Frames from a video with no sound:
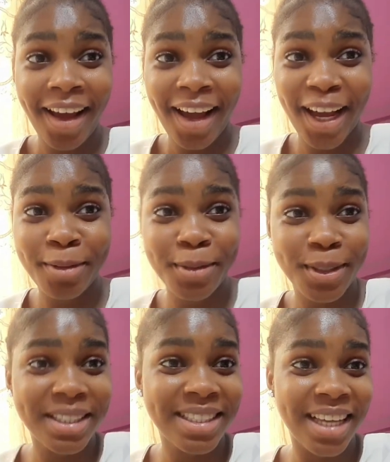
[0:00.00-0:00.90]
I'm so
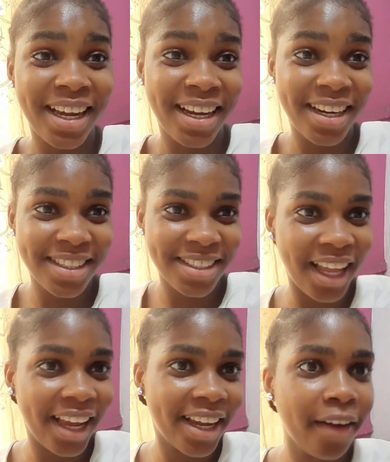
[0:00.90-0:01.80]
tired,
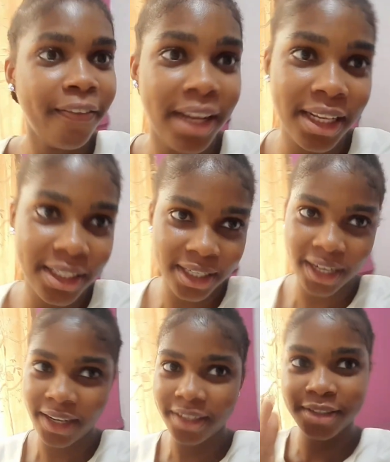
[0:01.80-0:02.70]
like really
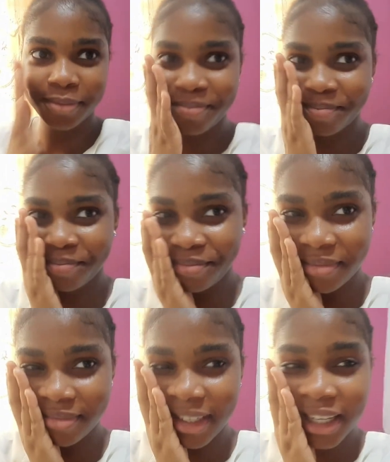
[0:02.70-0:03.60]
tired.
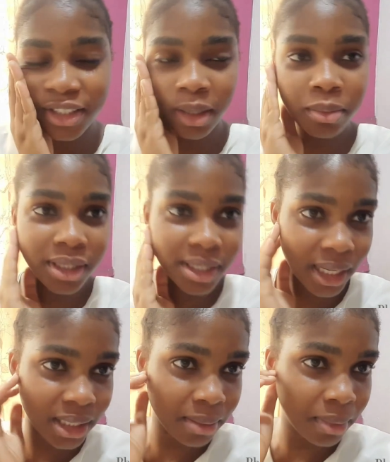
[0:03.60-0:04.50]
So I'm just
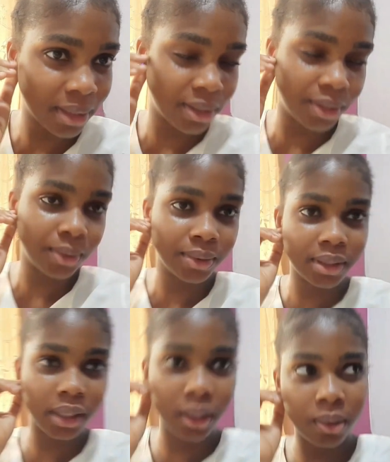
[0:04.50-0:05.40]
getting back to the
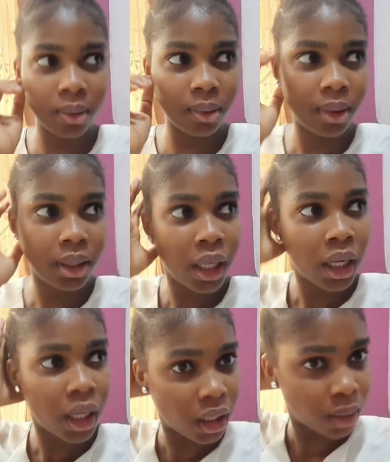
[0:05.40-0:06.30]
hostel
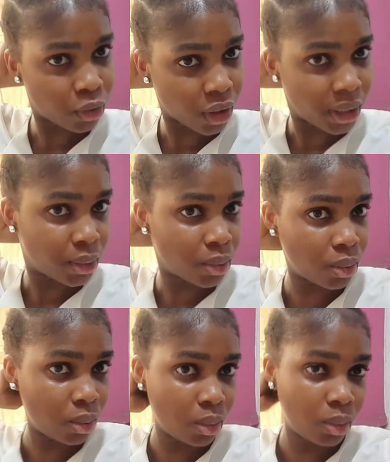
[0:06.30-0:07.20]
and I'm trying
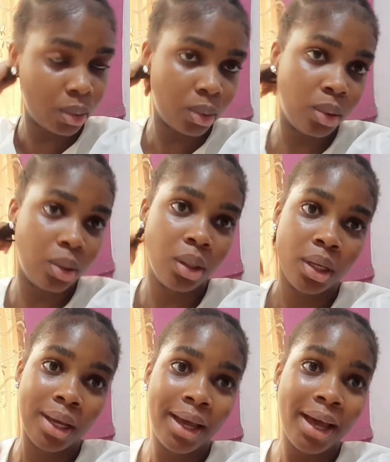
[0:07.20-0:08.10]
to
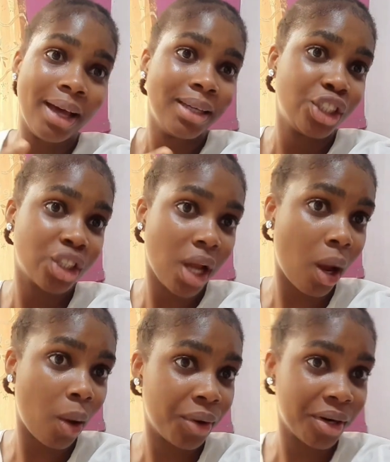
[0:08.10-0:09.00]

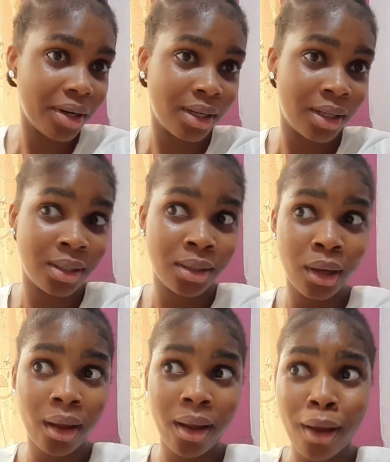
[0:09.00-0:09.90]
shower,
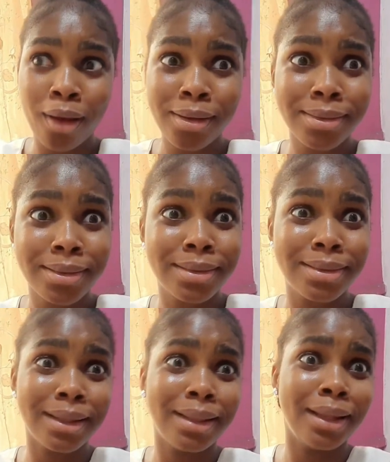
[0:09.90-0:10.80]

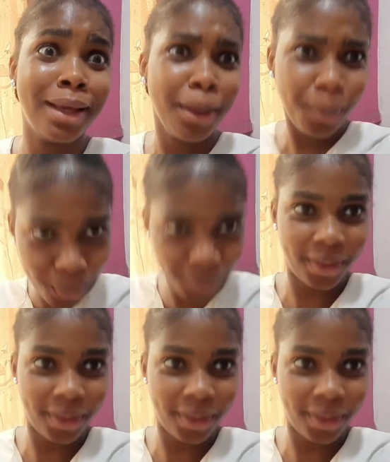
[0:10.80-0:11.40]
sleep.